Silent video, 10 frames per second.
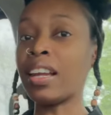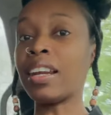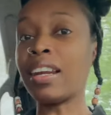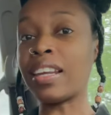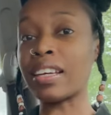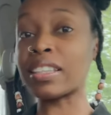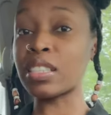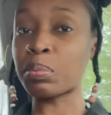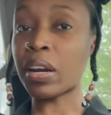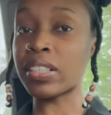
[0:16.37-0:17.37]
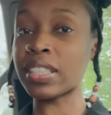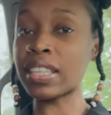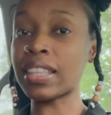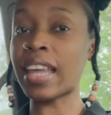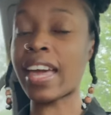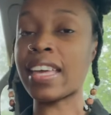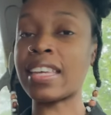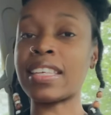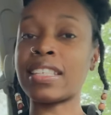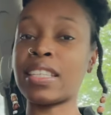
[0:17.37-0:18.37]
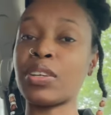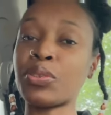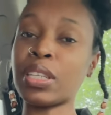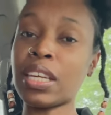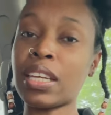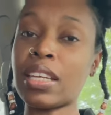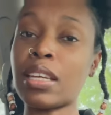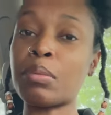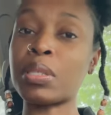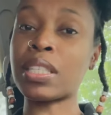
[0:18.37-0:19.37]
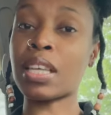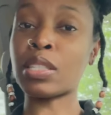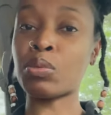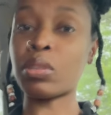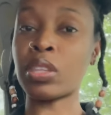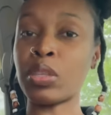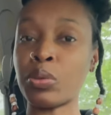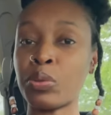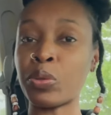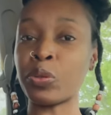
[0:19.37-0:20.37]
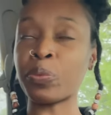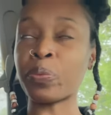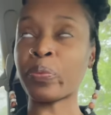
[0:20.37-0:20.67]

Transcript: Look, this person that is secretly obsessed with you,